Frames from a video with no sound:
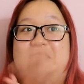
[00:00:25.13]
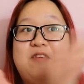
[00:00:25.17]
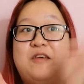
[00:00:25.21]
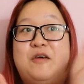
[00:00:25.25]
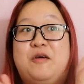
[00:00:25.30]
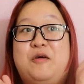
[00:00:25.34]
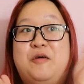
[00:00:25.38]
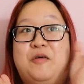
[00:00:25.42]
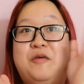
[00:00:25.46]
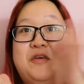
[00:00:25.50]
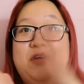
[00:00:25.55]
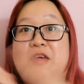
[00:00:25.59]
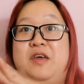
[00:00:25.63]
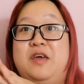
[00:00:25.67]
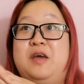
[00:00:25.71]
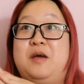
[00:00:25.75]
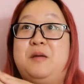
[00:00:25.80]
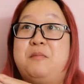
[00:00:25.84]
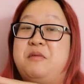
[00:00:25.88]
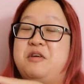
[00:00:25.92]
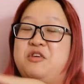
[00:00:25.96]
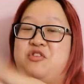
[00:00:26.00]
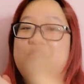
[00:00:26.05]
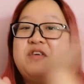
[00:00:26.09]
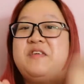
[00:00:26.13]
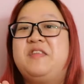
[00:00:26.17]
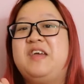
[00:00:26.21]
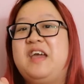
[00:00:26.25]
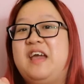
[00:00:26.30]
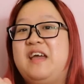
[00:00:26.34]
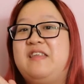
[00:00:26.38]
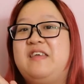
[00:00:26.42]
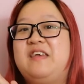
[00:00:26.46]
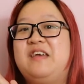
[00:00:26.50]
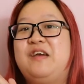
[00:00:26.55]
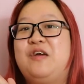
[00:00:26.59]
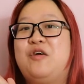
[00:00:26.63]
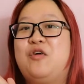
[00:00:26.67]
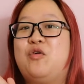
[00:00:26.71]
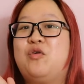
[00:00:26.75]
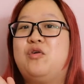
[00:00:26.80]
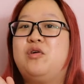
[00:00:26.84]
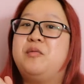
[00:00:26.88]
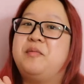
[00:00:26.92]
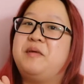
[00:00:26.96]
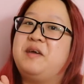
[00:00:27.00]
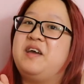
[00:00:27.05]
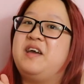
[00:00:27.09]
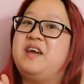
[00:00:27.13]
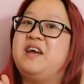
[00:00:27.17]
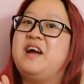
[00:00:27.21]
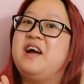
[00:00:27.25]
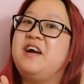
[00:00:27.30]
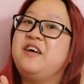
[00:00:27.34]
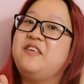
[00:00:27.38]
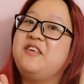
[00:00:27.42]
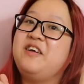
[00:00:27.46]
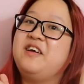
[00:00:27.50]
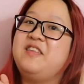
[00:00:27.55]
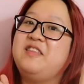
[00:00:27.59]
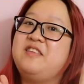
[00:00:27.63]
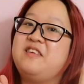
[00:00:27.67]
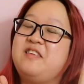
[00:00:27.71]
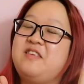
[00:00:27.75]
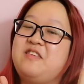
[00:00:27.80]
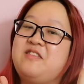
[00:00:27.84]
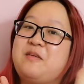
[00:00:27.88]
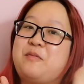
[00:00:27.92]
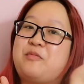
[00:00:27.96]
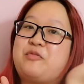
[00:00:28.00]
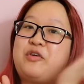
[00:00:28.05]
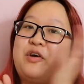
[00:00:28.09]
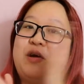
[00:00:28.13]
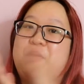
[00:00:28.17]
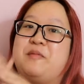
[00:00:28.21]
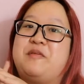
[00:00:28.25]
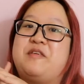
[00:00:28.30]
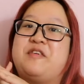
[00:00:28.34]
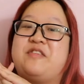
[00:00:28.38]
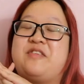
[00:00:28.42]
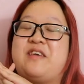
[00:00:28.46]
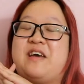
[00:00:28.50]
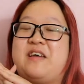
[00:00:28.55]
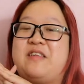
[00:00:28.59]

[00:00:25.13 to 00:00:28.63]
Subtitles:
So my 2018 goal will be 130 subscribers.